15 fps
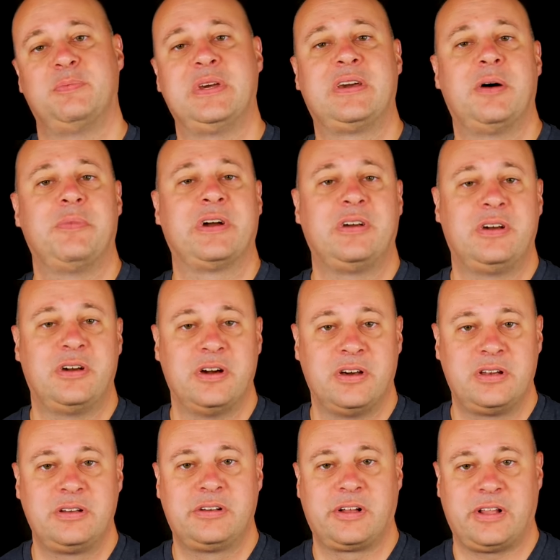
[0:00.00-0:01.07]
to become a
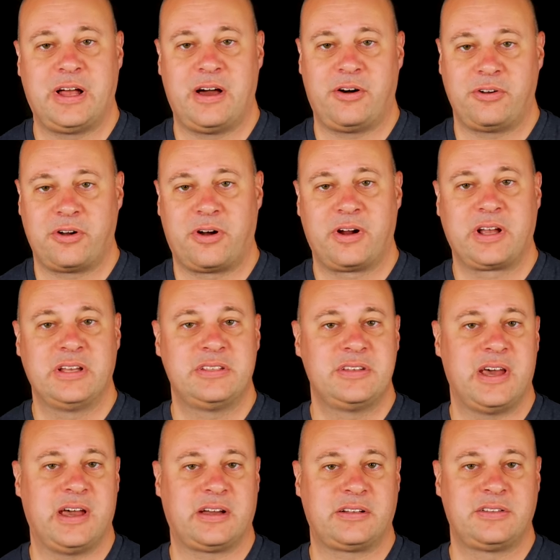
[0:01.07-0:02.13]
good cloud
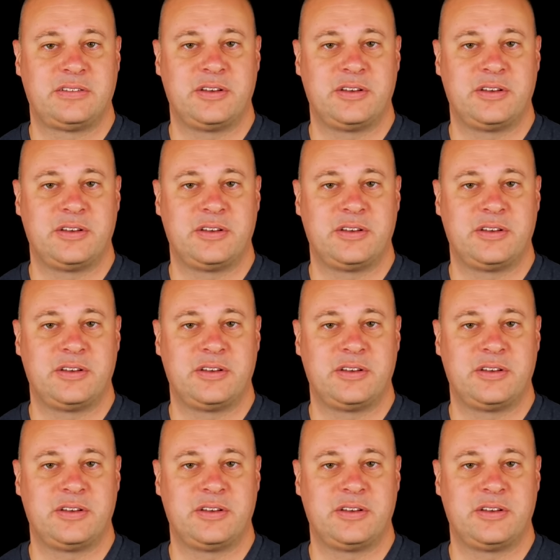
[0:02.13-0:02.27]
architect,